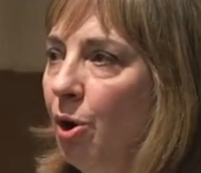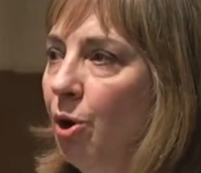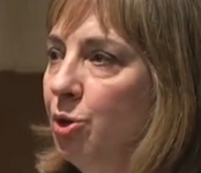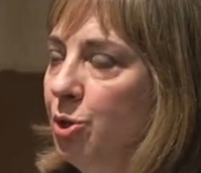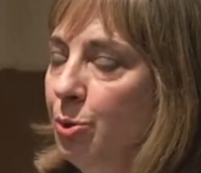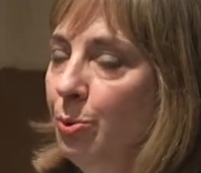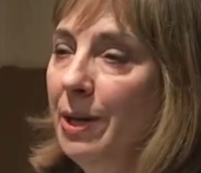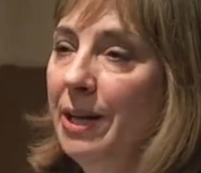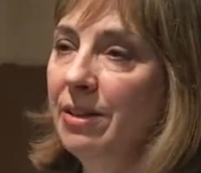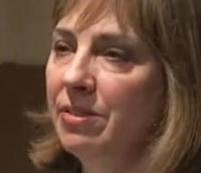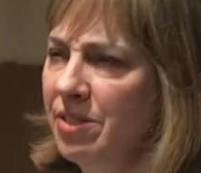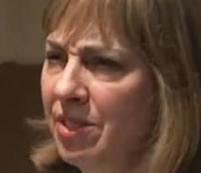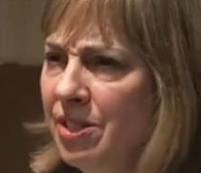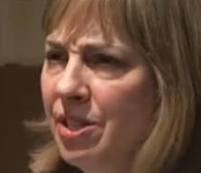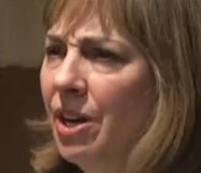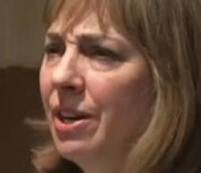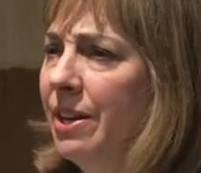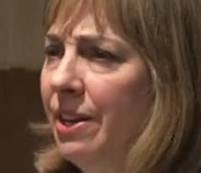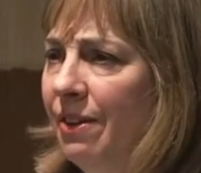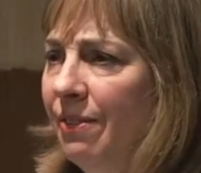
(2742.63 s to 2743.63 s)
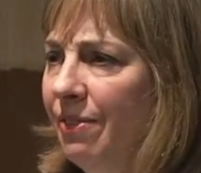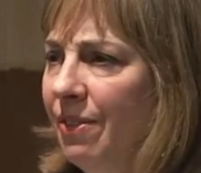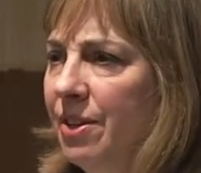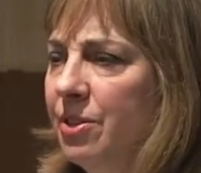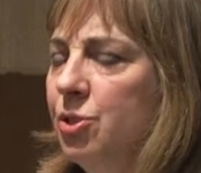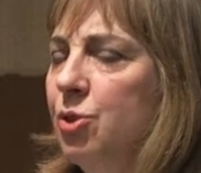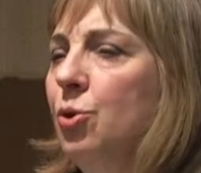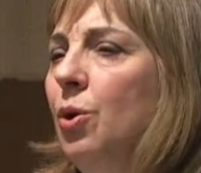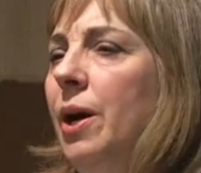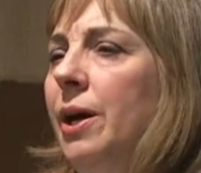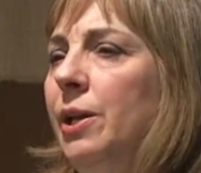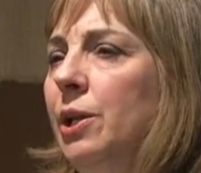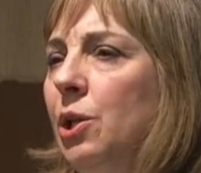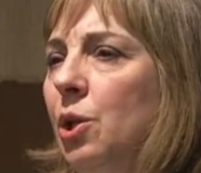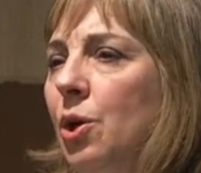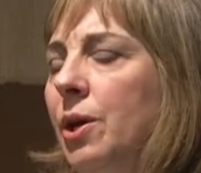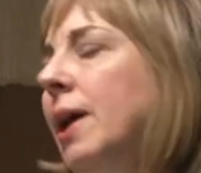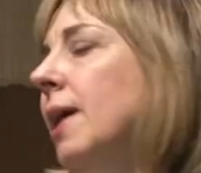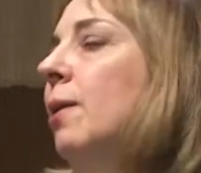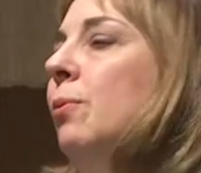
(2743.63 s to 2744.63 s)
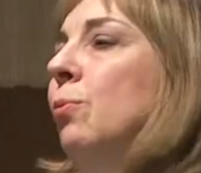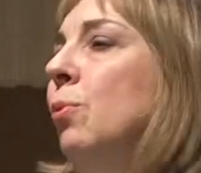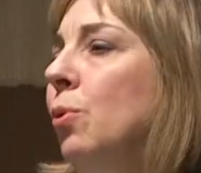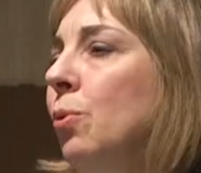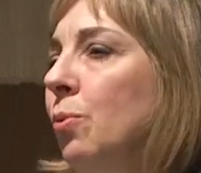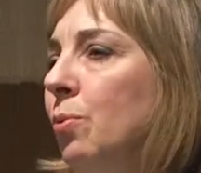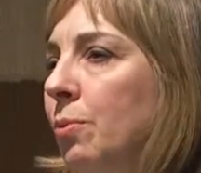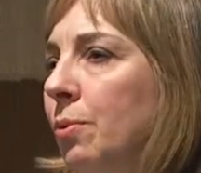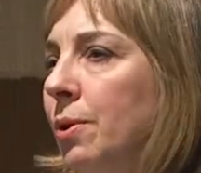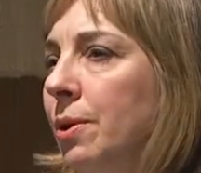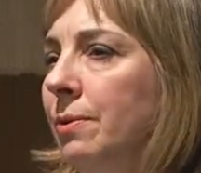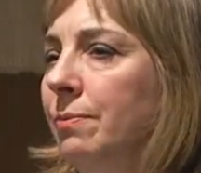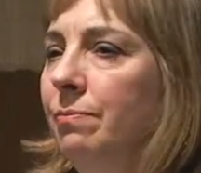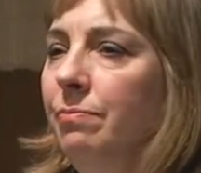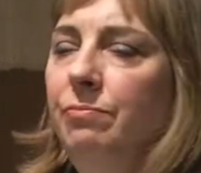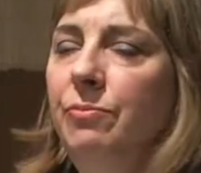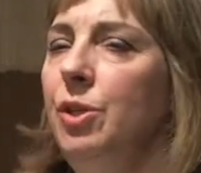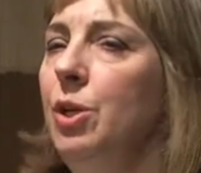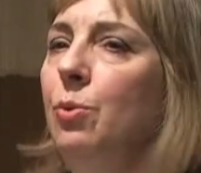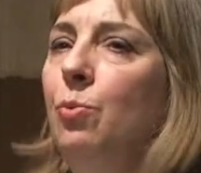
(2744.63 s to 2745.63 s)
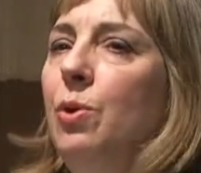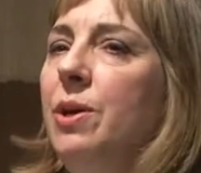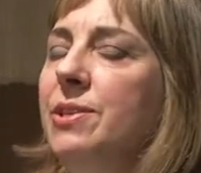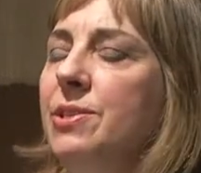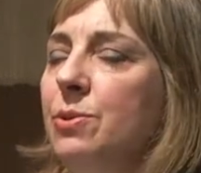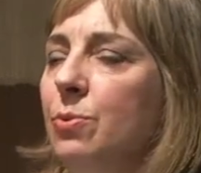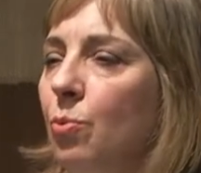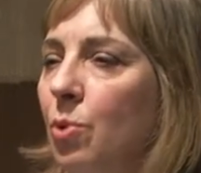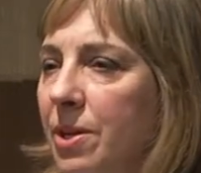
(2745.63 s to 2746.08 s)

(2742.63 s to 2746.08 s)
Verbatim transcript: are, doing a study of this, trying to look at well, well, you know, what is it?